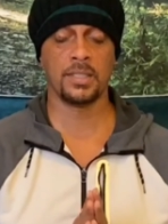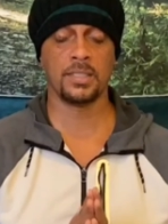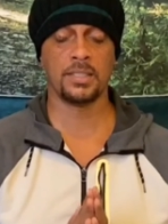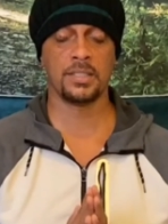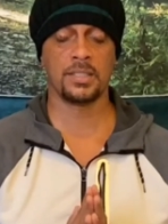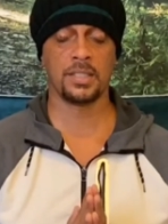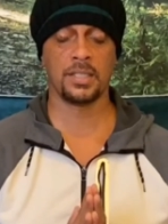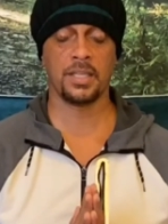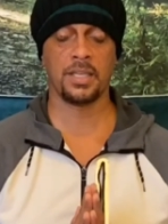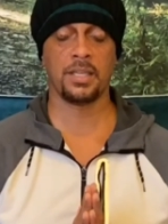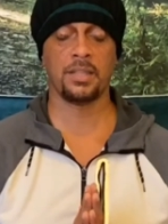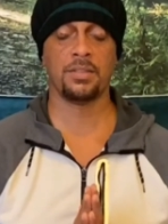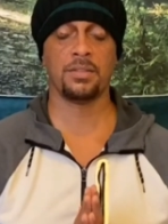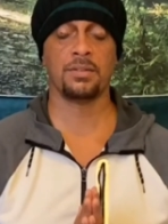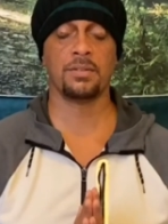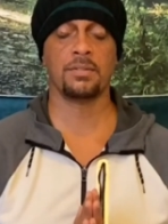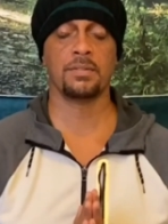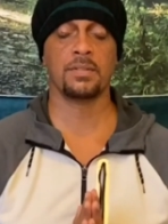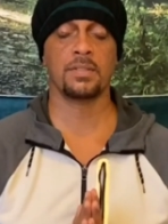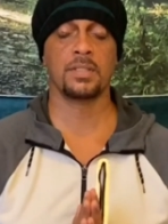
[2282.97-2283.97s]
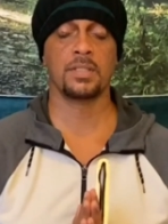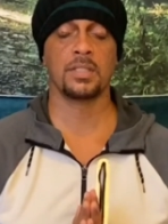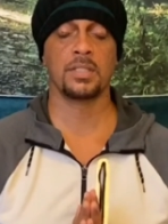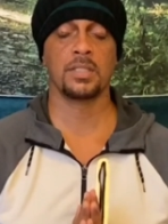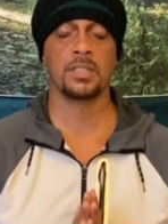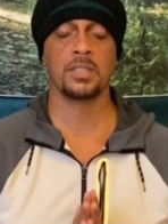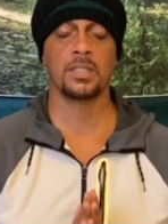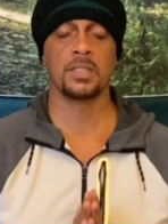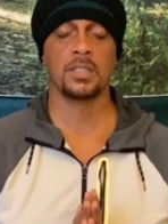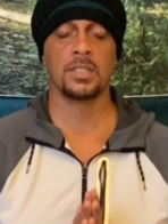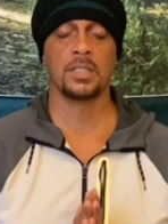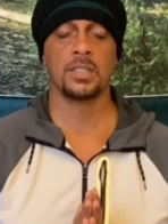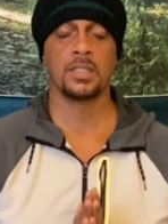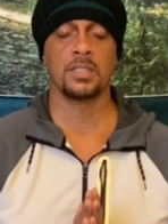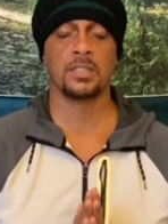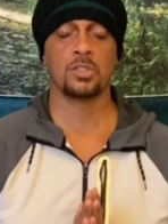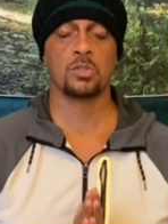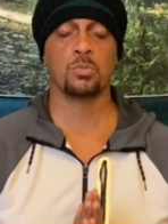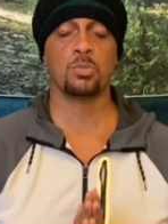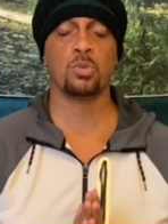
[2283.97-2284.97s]
in together.
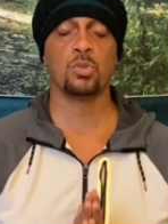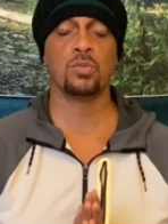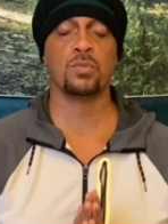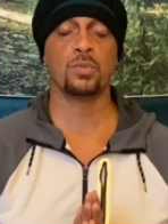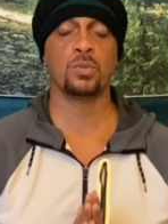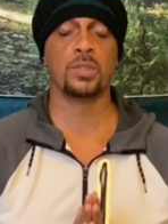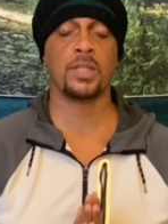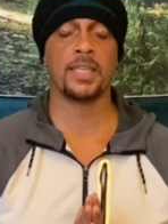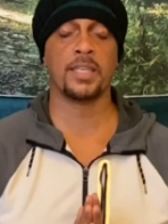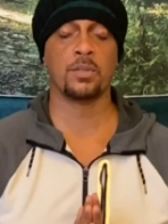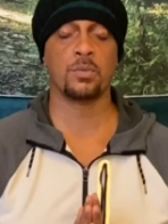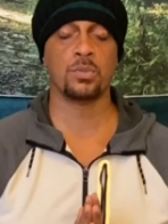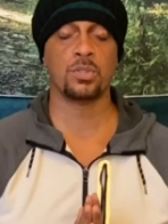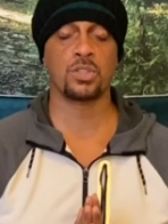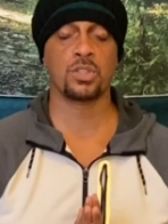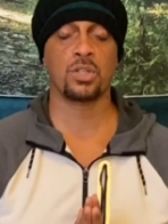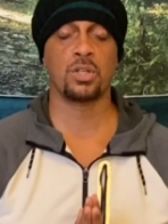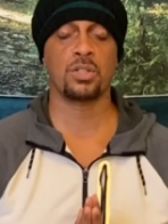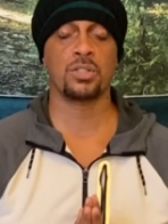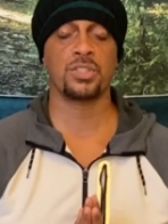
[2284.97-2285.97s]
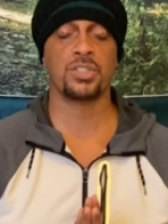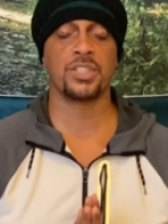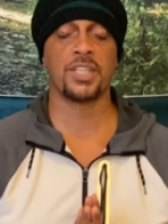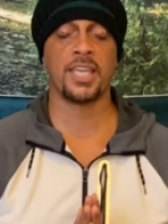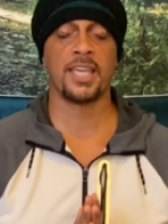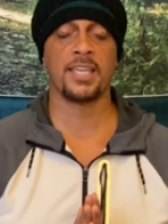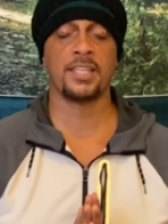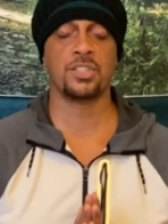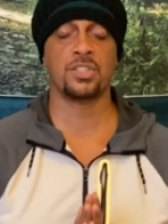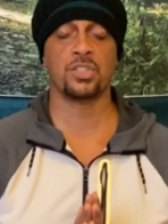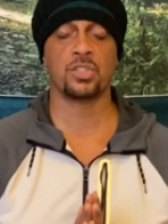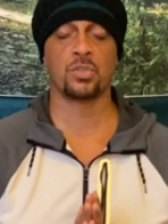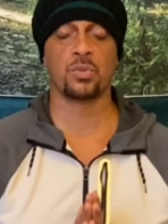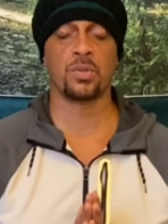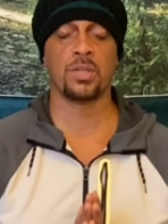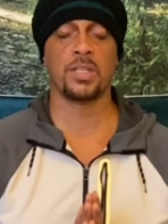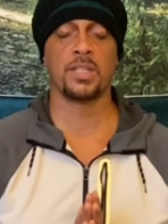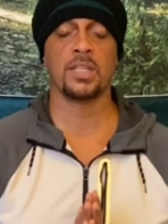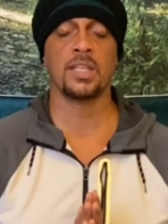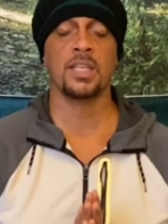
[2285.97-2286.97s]
It's a beautiful language called
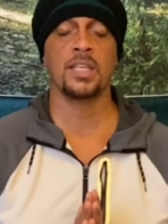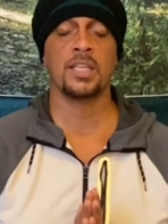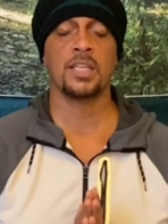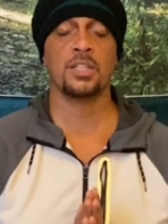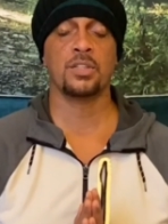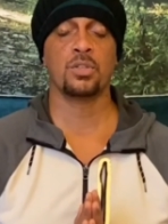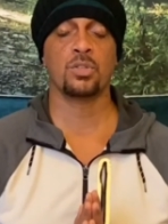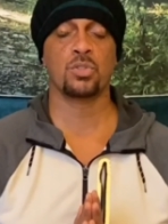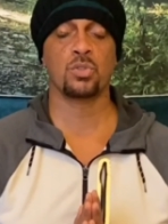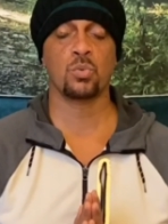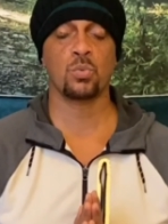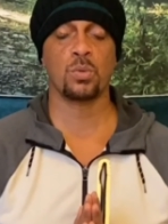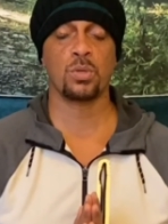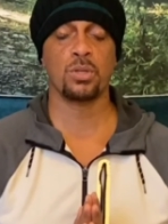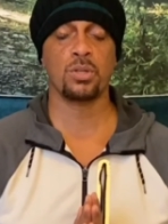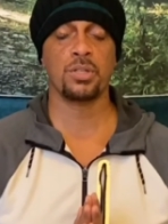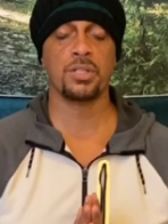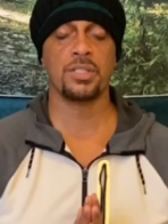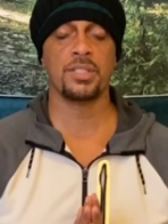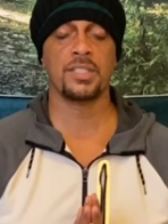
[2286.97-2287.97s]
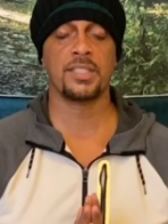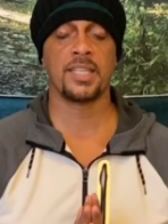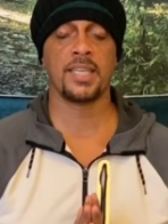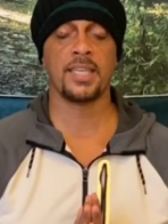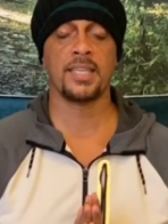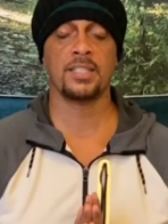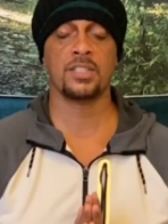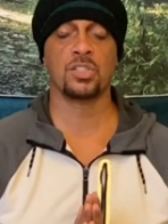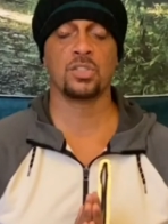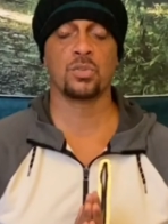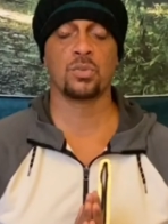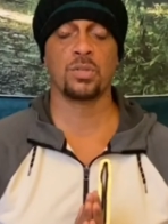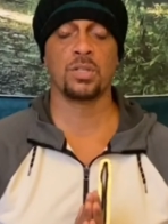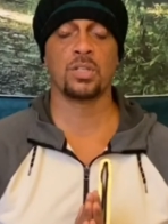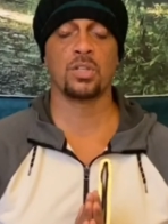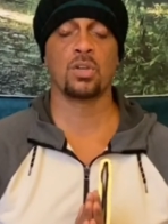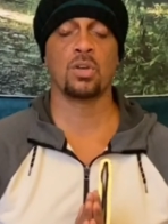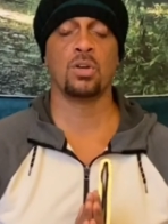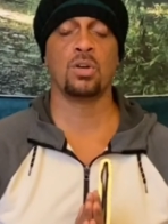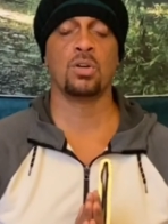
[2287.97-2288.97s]
Sanskrit, and there's a word in
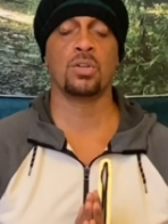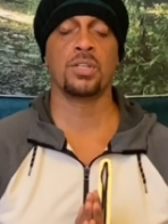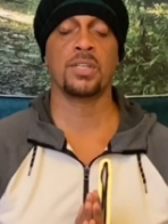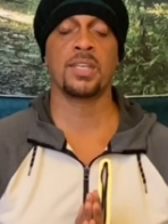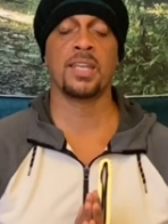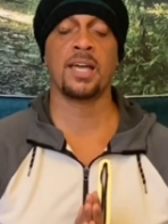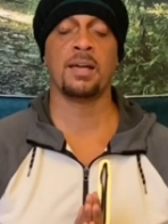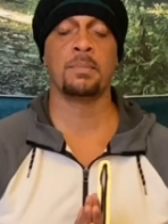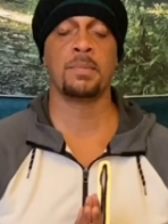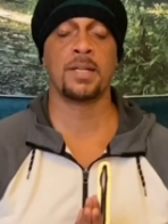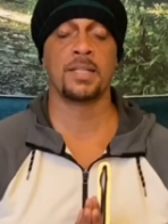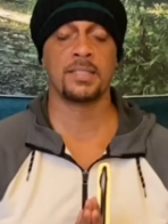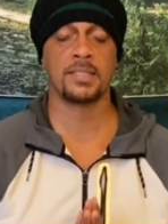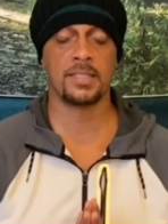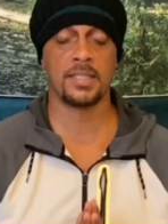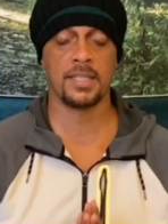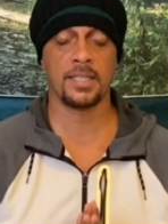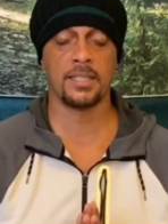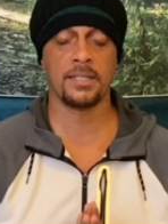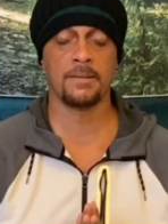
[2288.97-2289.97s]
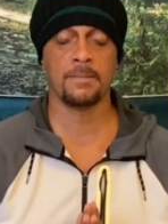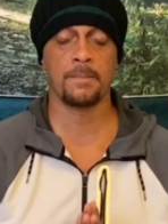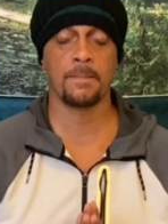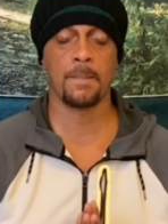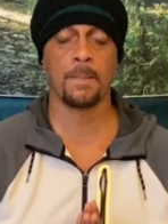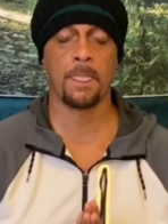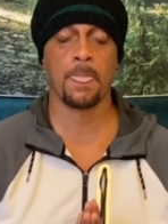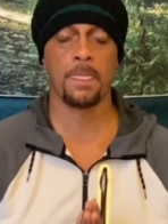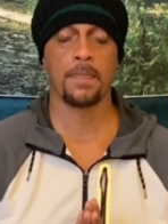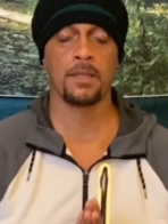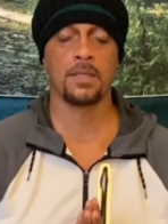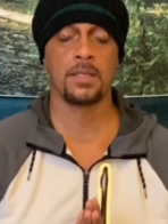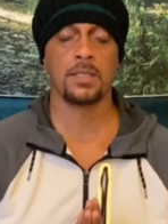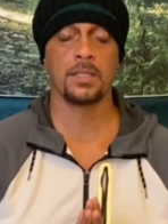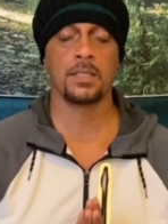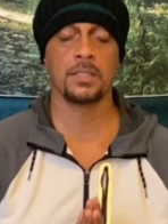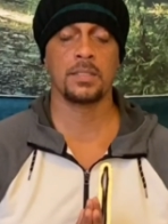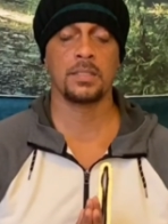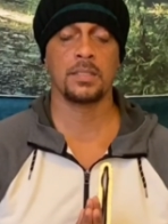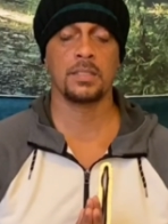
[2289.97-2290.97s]
Sanskrit called namaste,
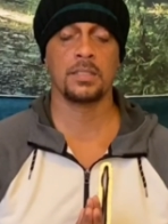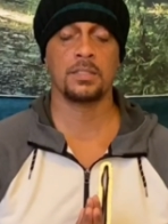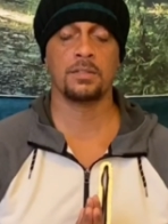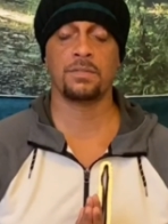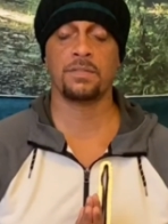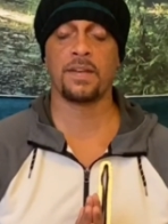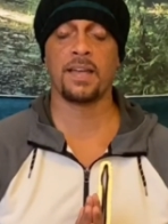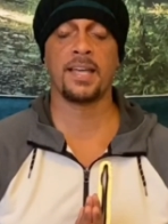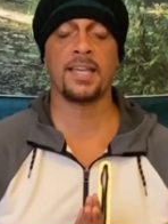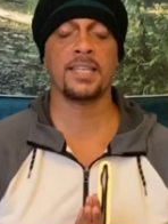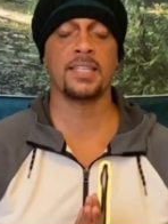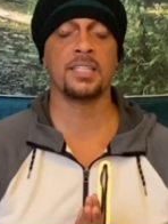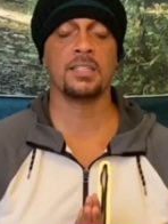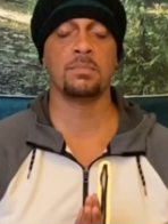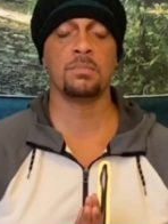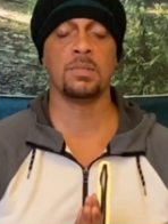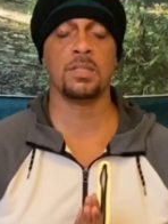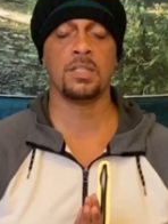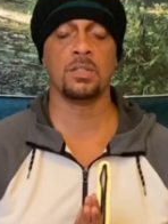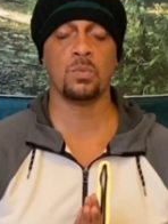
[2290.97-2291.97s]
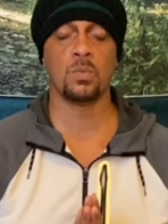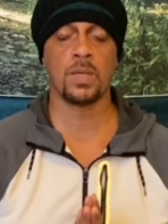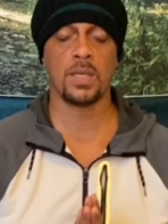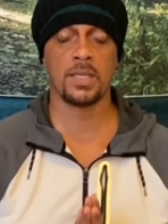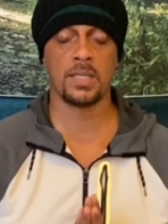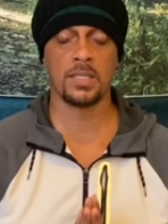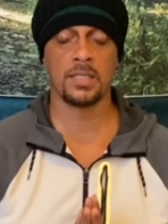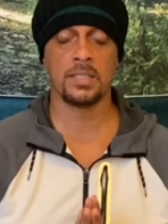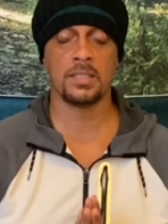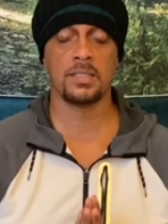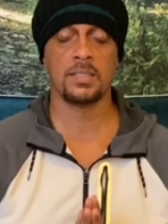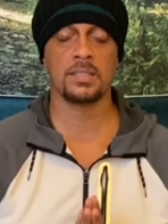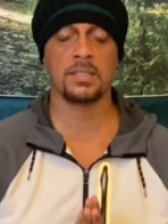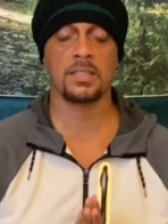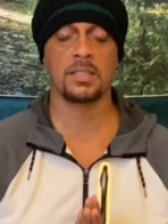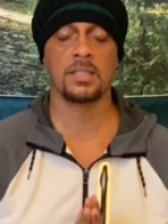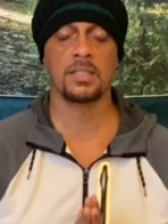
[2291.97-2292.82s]
defined in many ways.